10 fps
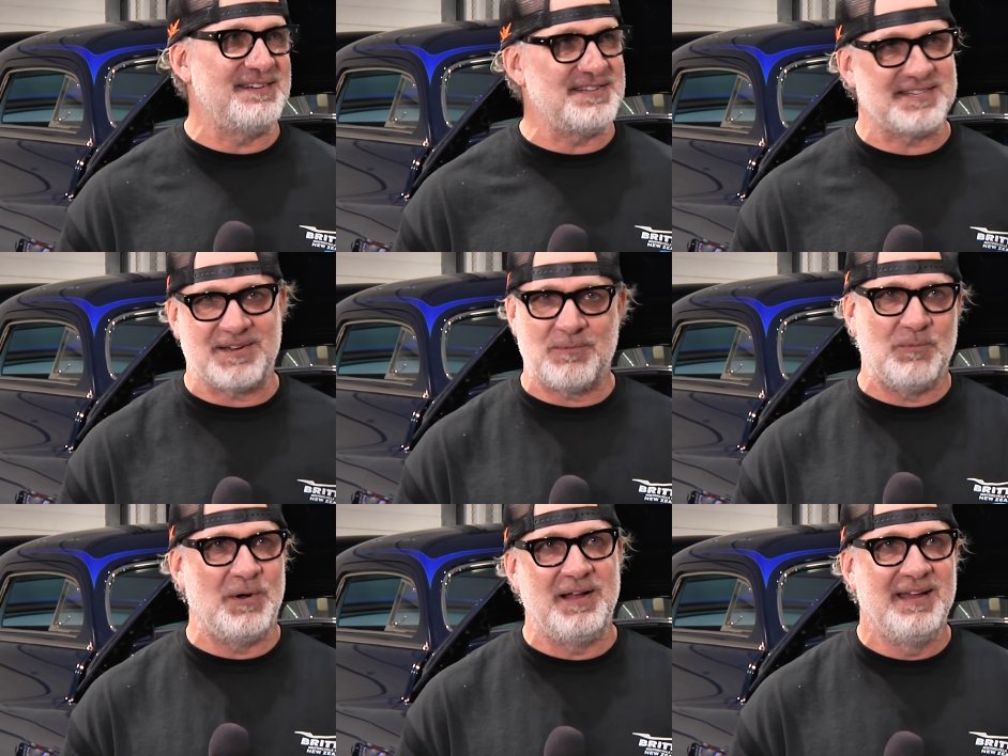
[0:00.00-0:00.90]
And just like
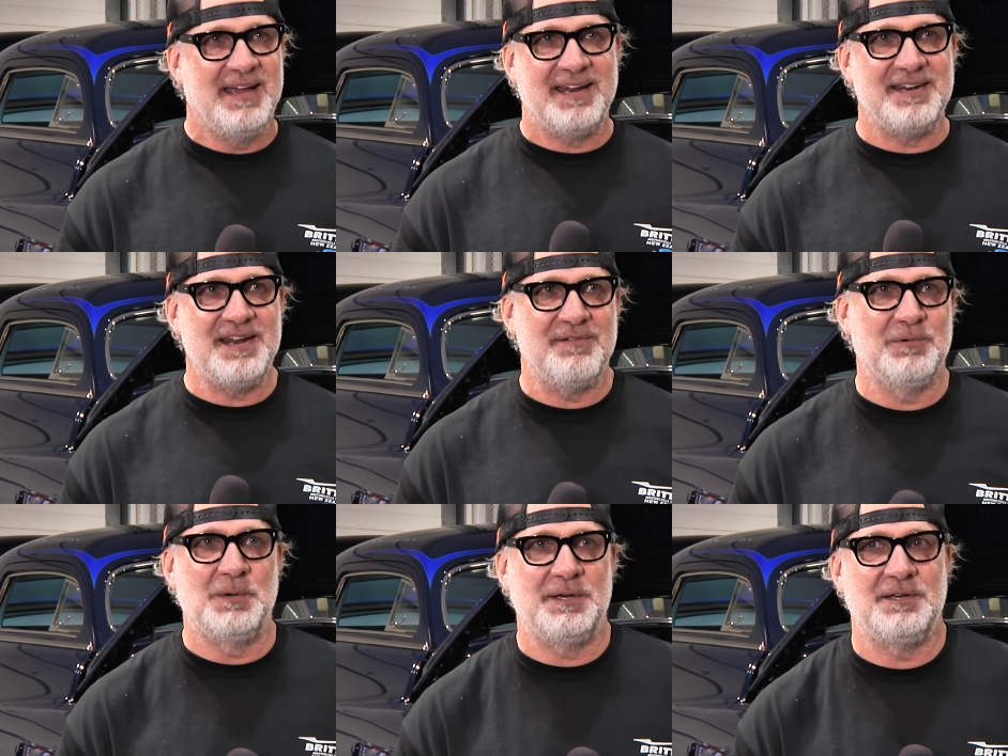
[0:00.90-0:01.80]
one, and I never
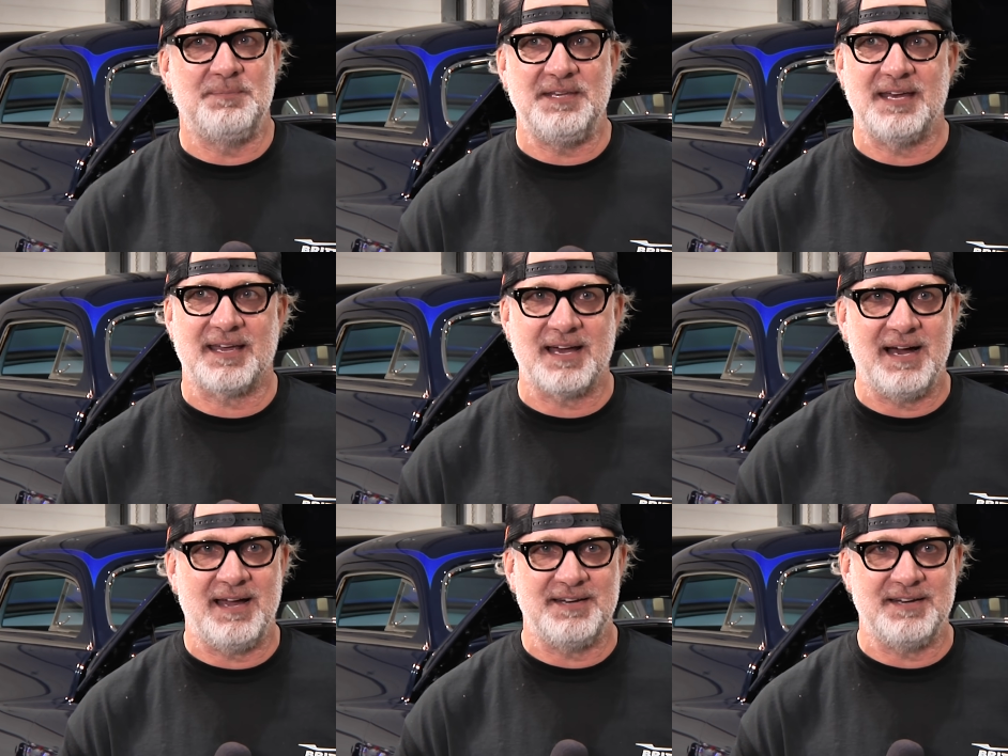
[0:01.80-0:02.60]
wanted to be that guy.